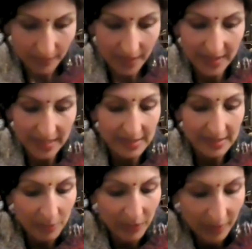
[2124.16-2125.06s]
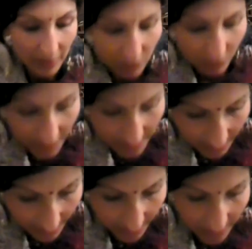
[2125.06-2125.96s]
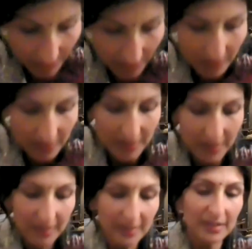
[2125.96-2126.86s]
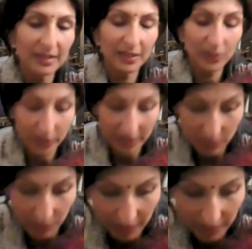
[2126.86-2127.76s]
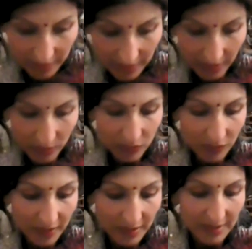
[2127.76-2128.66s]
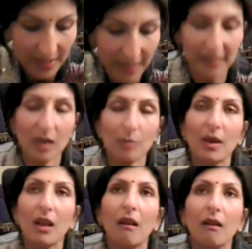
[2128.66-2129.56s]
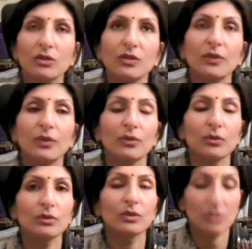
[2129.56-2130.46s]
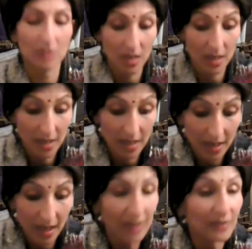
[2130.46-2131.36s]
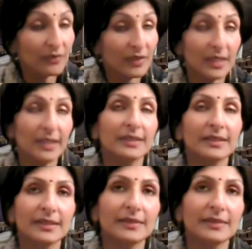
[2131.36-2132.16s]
Is there something that you've recently heard about, seen or experienced that you find is taking up a lot of your thoughts and feelings?